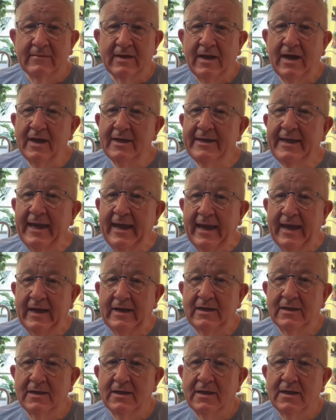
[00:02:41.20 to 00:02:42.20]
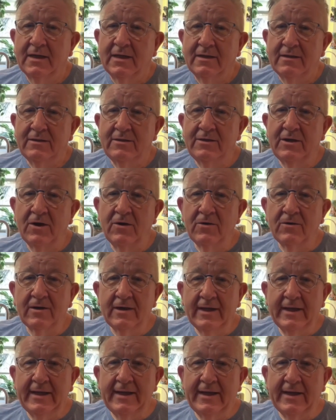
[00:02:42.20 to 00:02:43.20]
Again, no
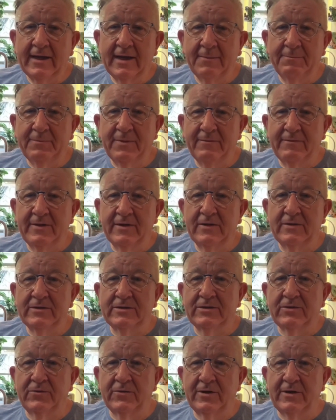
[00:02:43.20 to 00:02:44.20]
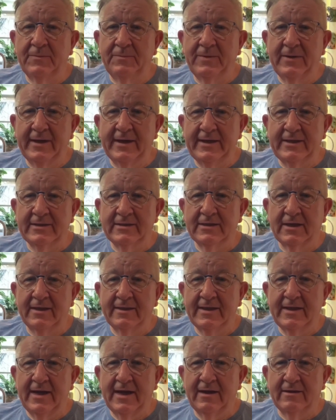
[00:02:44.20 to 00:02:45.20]
cleaning up of those grill plates on
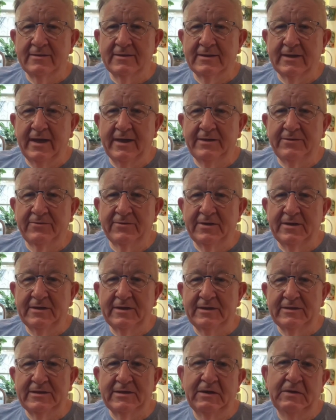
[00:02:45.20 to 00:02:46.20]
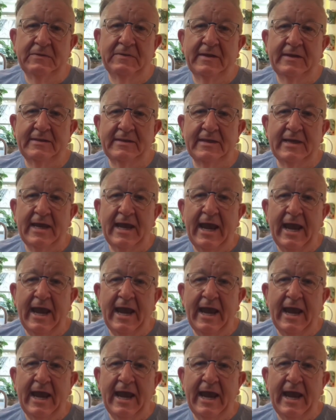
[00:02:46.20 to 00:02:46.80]
the outside grill so that the